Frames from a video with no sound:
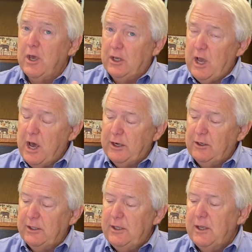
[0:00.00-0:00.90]

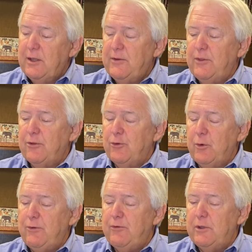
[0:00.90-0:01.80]
godly than the
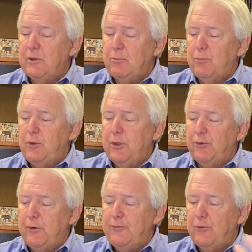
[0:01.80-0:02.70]
three
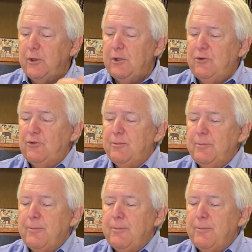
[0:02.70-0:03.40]
friends?